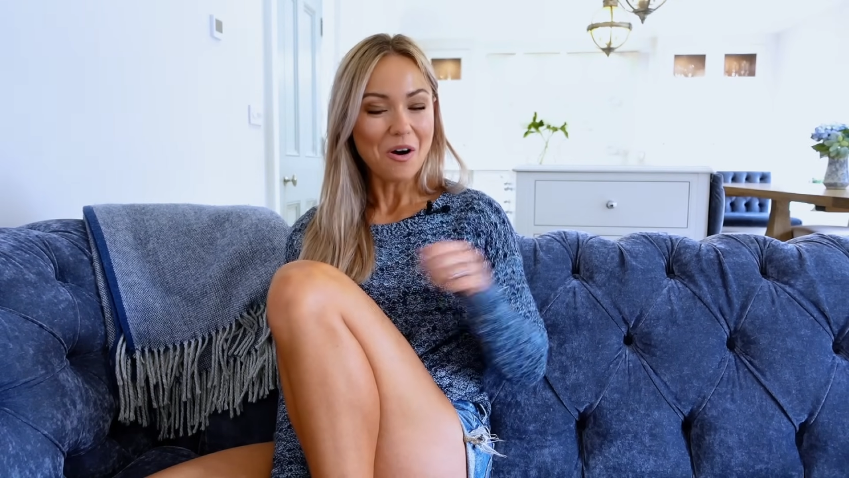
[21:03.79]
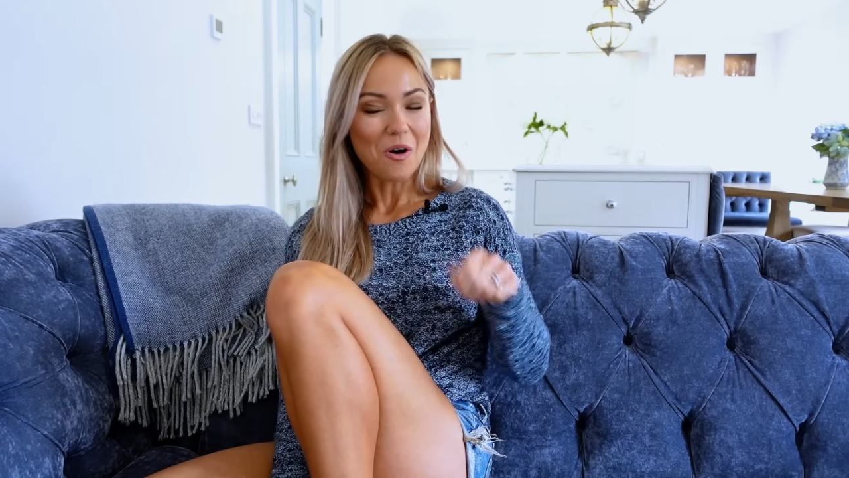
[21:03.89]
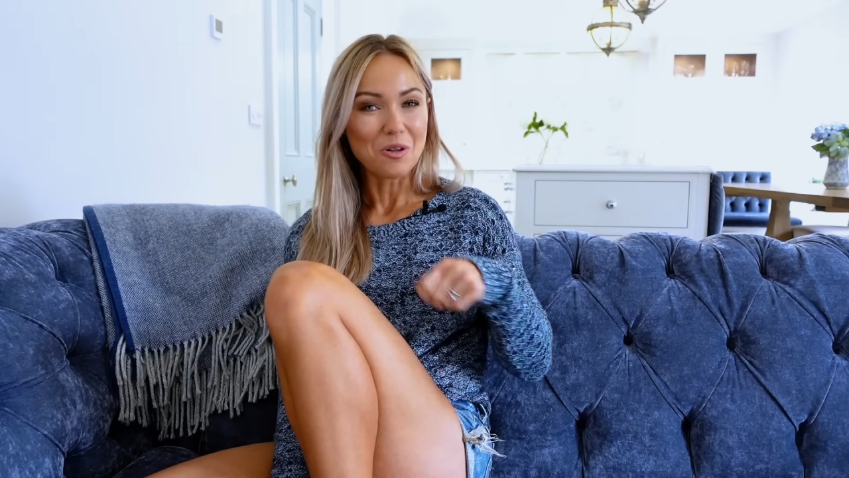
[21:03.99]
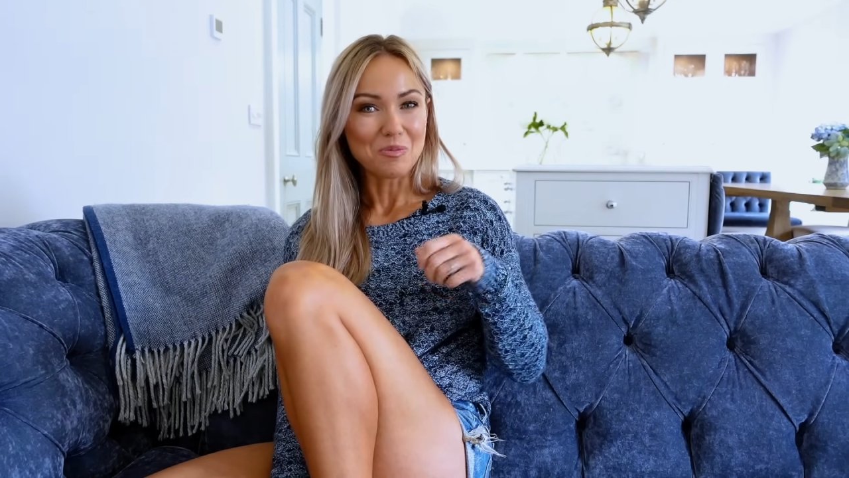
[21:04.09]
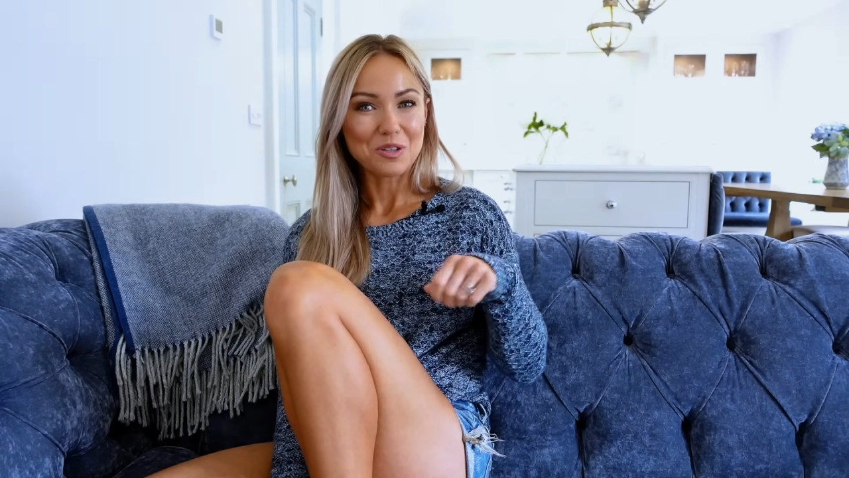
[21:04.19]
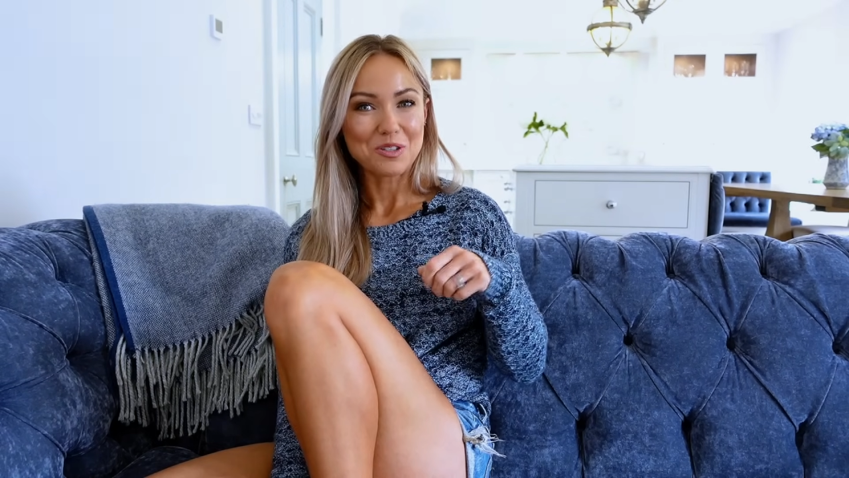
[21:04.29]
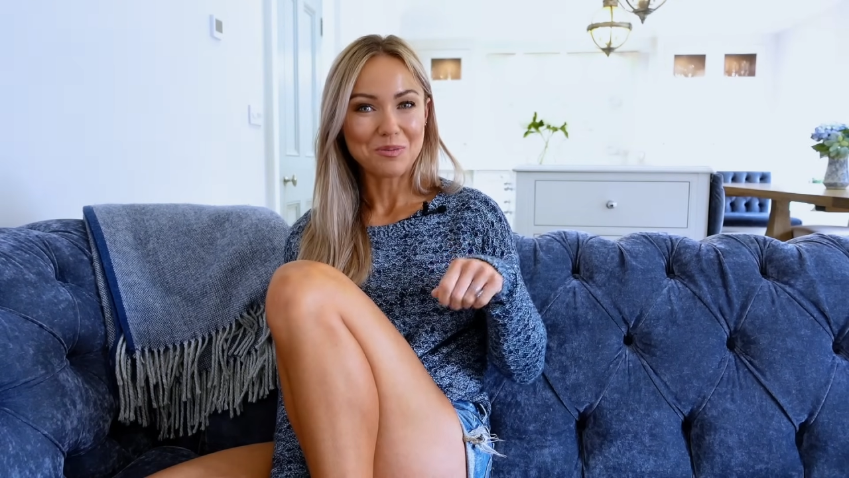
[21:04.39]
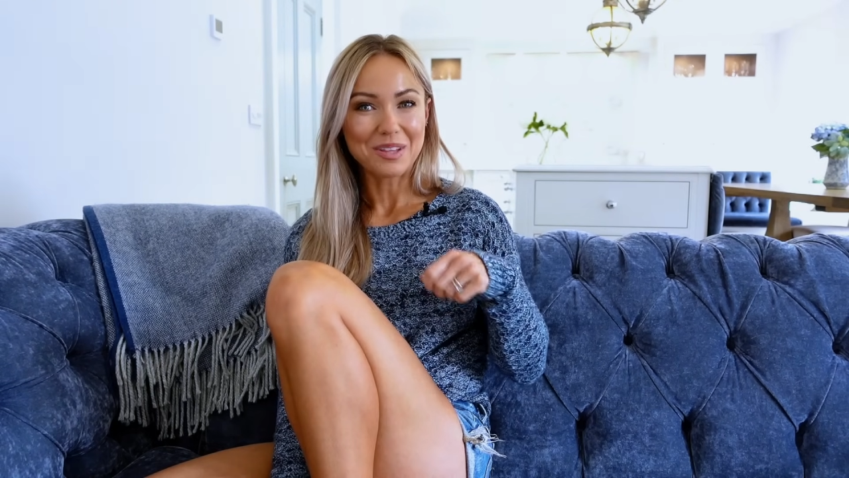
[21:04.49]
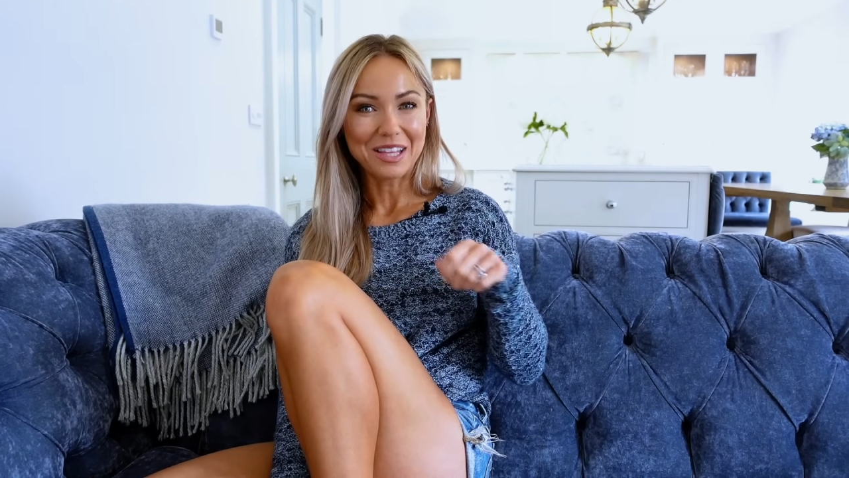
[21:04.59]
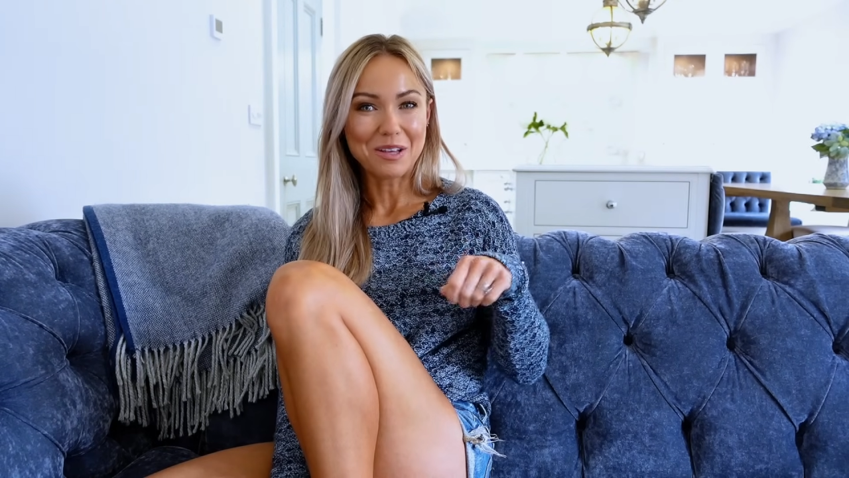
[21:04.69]
all mushed up
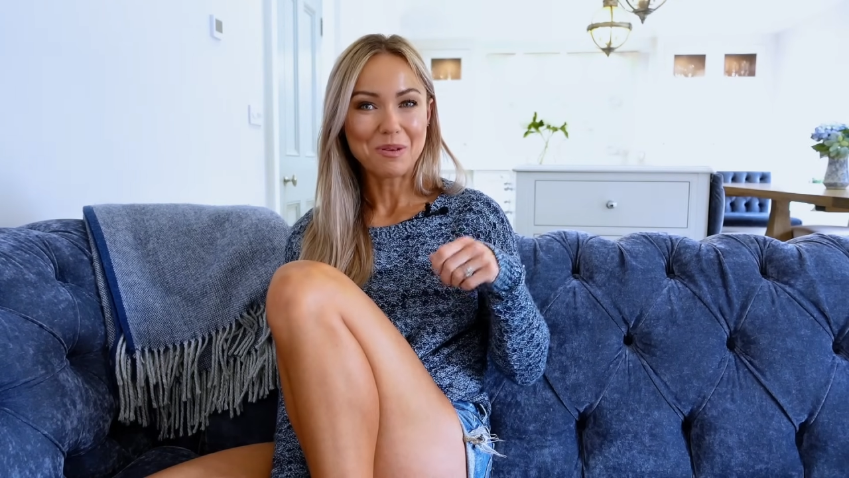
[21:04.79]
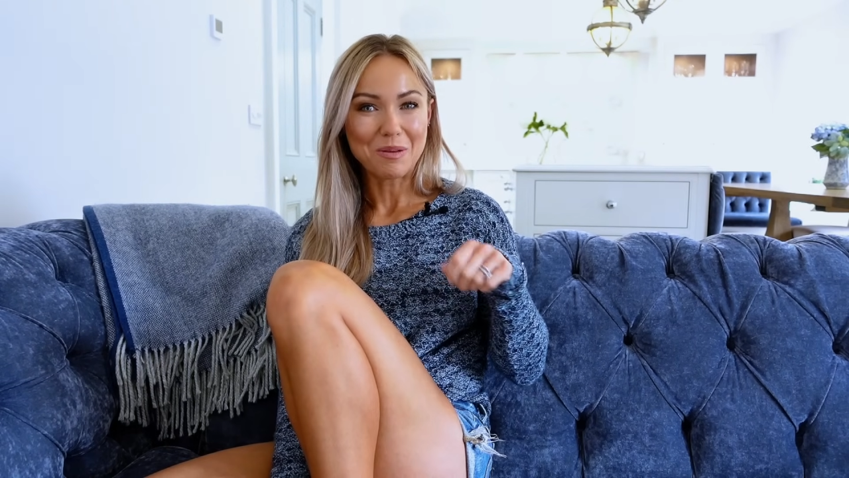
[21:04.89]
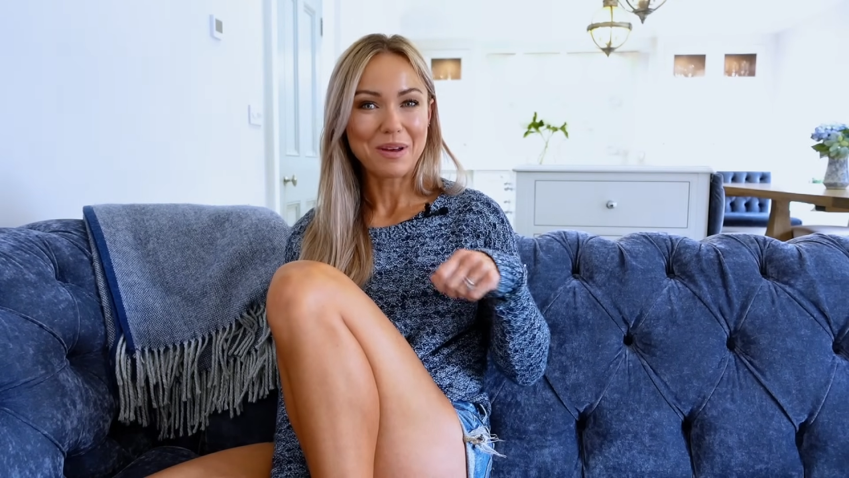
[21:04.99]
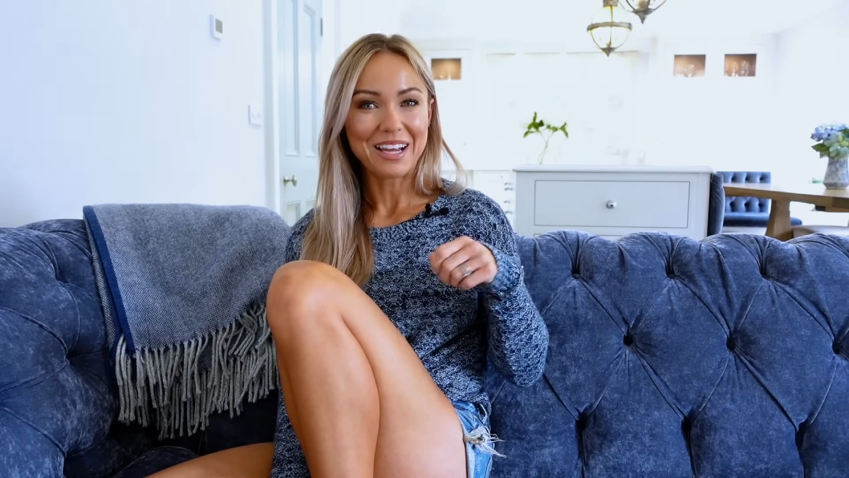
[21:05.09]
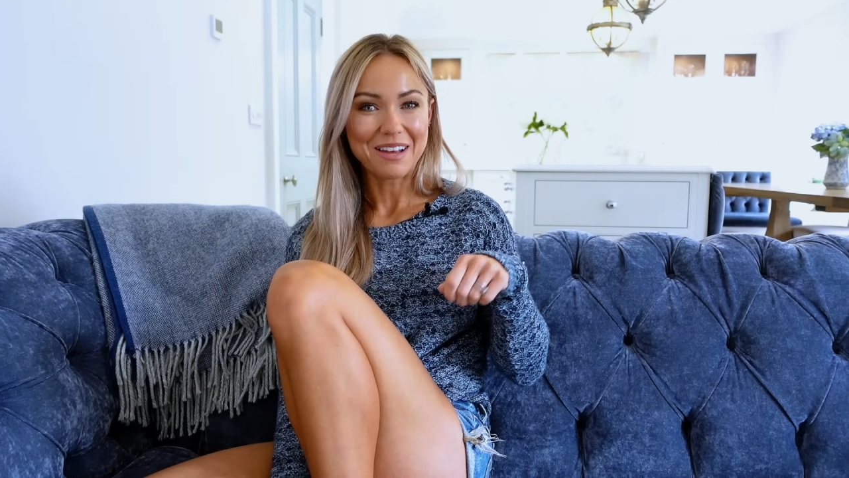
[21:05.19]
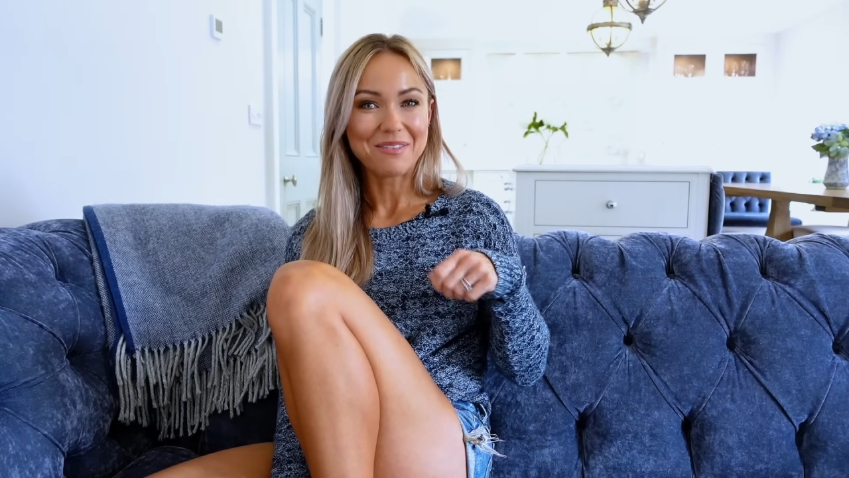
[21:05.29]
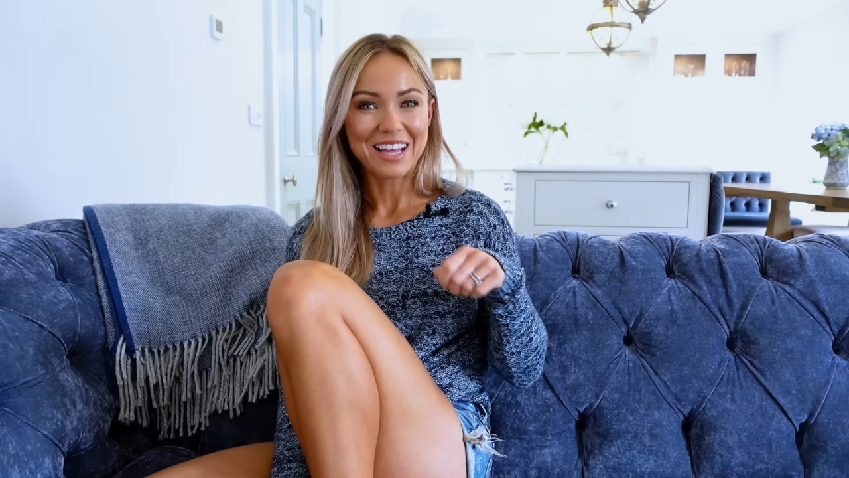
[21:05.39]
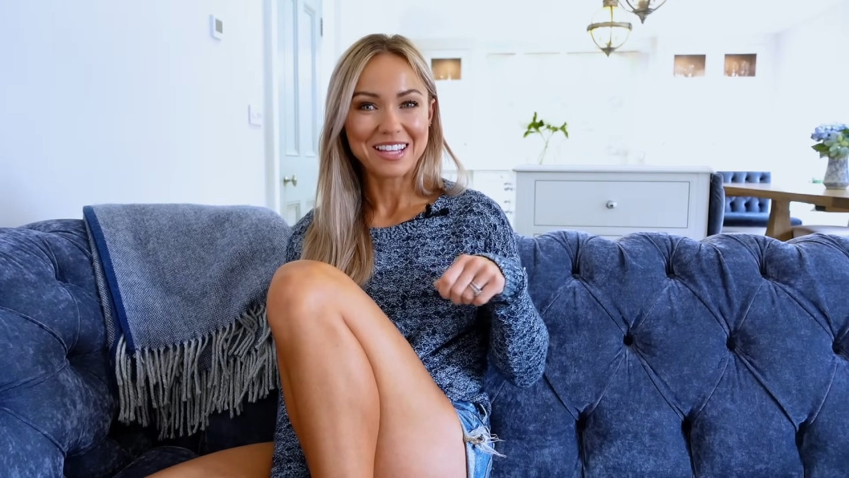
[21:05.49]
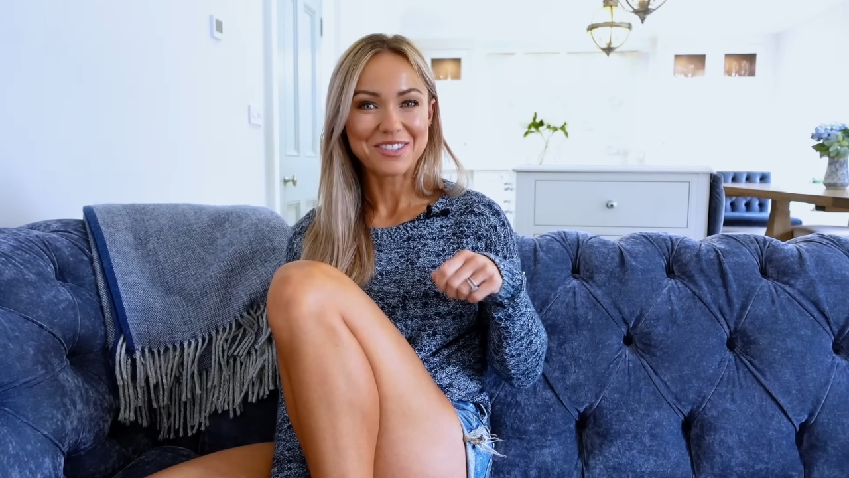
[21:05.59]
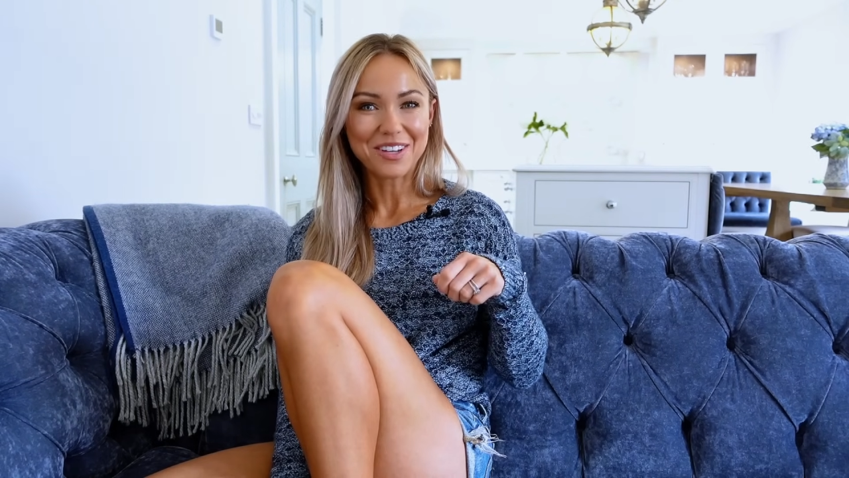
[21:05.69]
with a little bit of pink
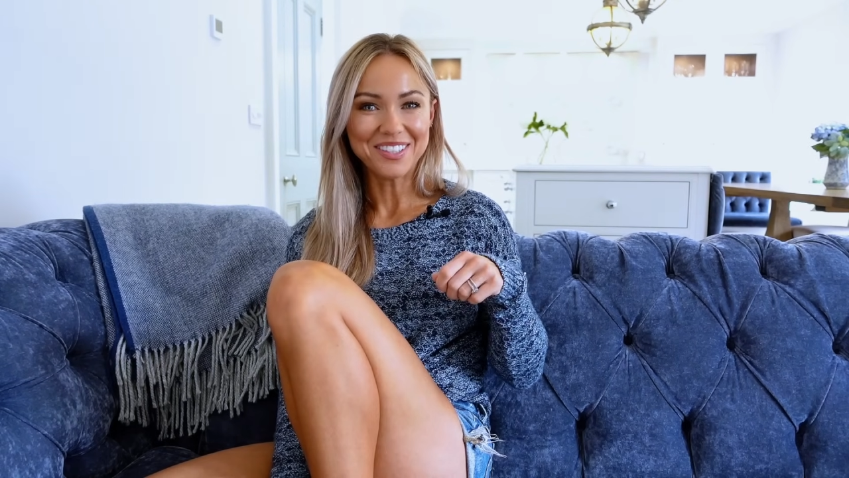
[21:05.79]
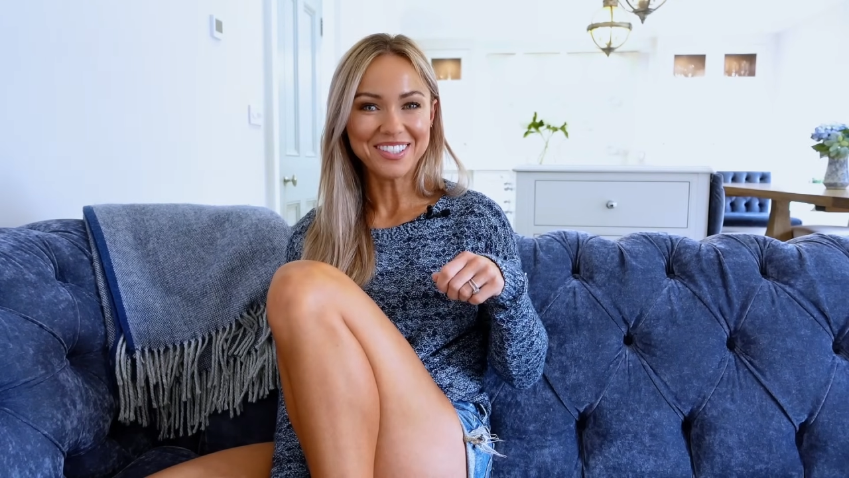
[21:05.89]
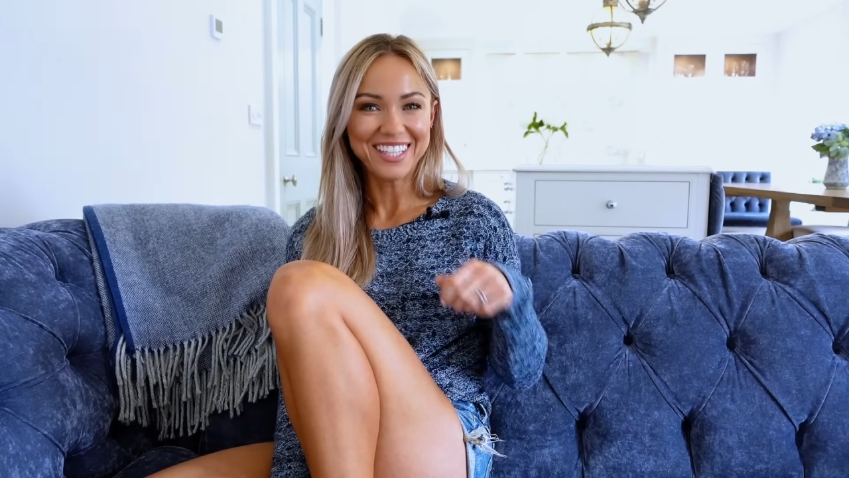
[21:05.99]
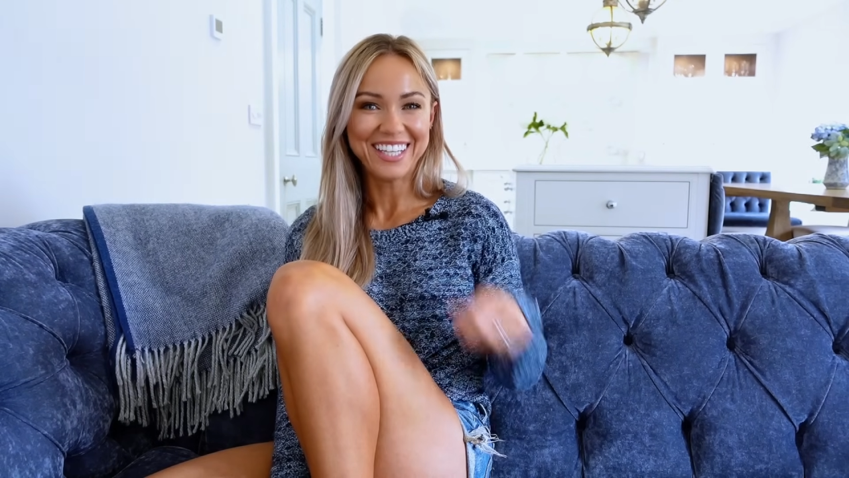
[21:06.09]
Himalayan salt.